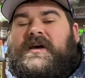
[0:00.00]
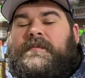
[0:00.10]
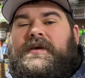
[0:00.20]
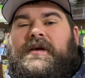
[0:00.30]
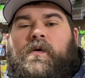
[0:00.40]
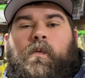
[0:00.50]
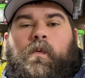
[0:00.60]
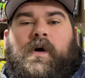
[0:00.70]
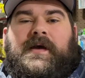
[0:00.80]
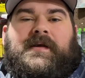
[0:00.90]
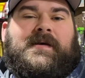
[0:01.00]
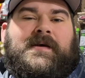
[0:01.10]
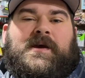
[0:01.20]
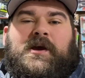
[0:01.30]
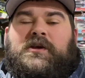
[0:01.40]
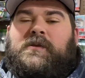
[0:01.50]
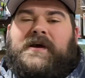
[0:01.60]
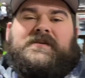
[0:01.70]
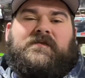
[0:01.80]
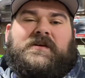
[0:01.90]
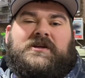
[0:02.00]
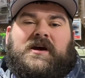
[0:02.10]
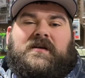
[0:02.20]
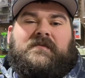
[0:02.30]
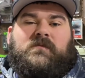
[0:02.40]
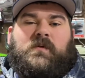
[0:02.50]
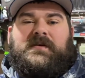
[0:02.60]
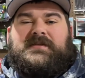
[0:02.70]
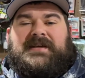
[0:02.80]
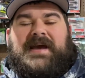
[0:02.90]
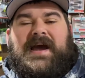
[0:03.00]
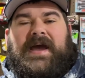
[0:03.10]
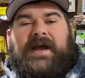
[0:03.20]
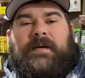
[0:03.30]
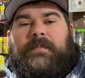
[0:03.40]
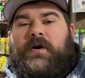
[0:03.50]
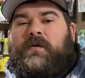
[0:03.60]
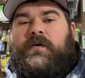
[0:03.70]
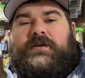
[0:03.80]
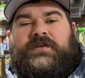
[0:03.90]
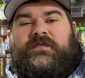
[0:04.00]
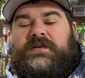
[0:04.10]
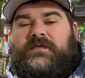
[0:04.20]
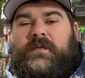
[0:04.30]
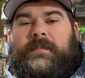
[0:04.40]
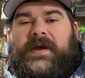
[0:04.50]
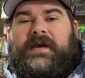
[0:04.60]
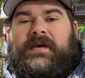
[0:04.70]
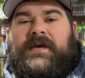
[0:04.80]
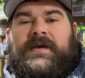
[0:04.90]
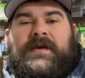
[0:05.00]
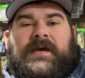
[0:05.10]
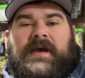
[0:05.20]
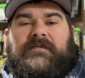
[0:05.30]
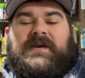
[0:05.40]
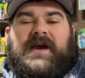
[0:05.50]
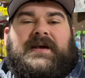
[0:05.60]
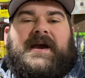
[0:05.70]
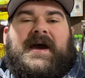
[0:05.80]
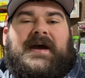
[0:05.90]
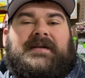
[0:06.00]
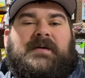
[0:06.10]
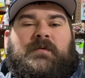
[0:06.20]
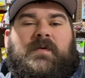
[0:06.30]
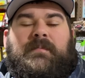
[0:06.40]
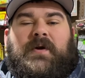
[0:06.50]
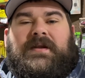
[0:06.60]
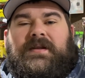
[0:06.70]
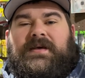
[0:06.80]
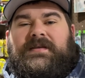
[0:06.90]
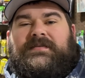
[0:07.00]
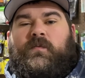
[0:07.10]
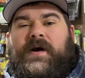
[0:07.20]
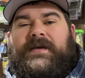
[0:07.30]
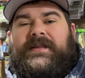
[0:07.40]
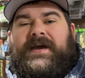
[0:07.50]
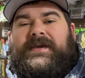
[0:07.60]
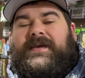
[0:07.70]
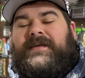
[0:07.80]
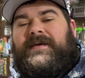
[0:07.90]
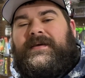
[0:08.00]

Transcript: Tell me what you like to fish out of, whether it's a kayak, a boat, or you just fish from the bank. If you got a kayak, tell me what brand it is and why you like it.